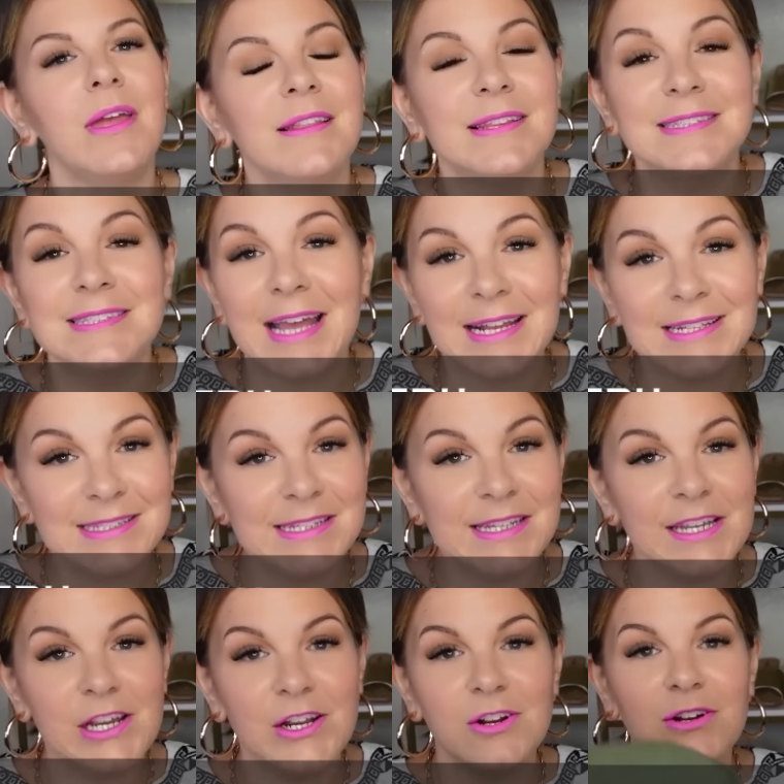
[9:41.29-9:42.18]
The sizing
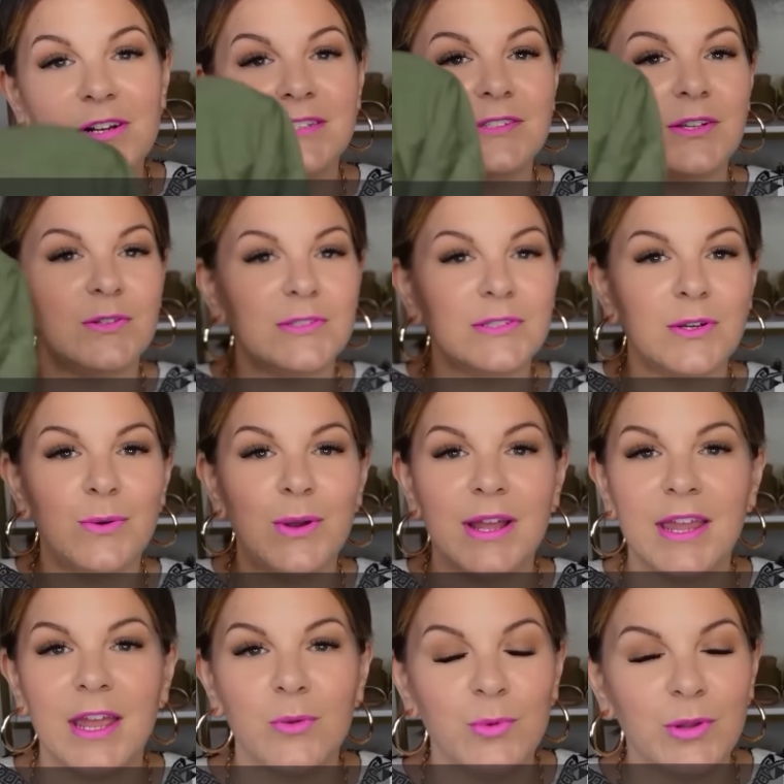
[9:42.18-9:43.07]
here is also,
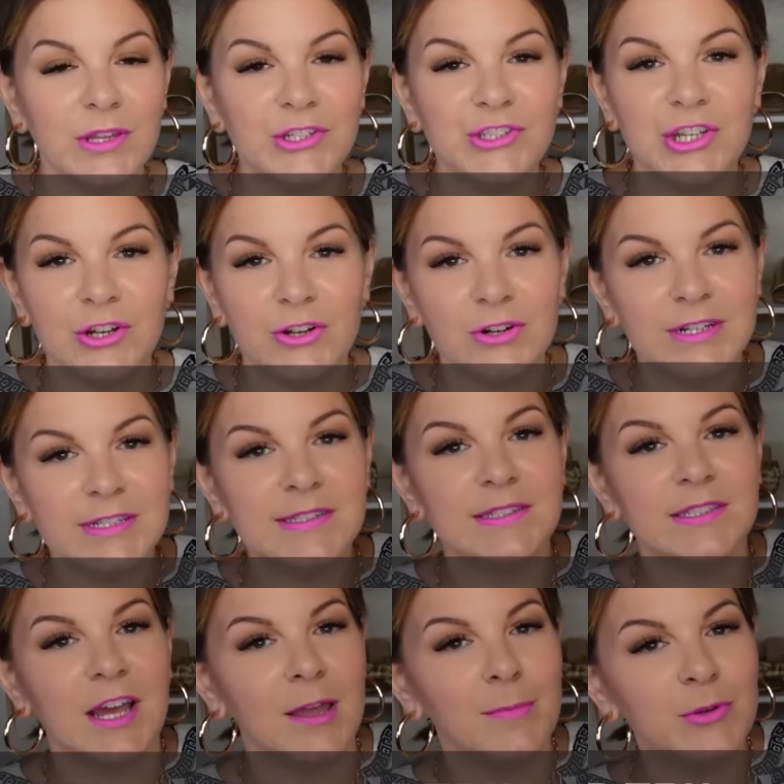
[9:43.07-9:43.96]
again, really generous,
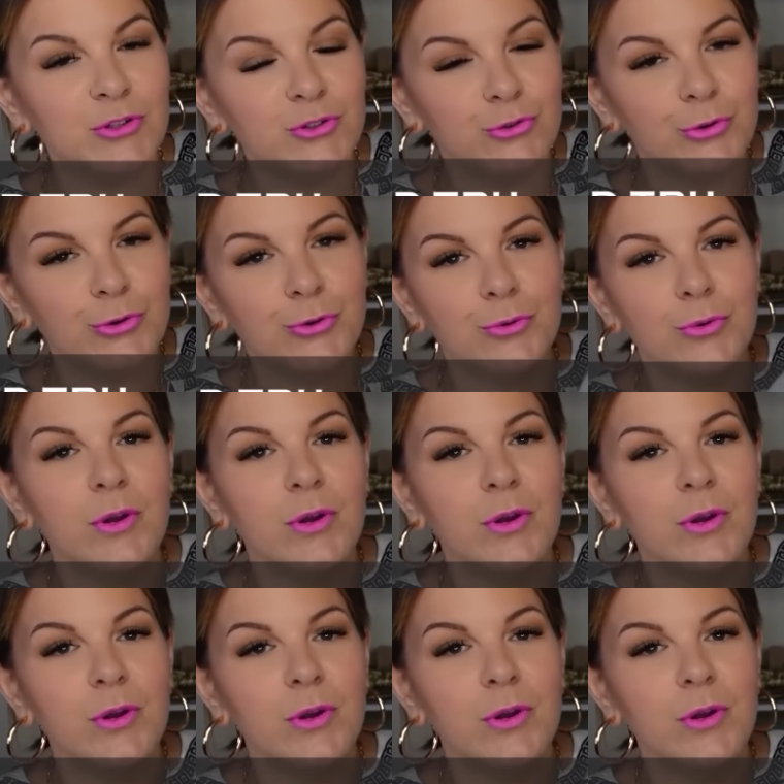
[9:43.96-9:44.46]
time and true.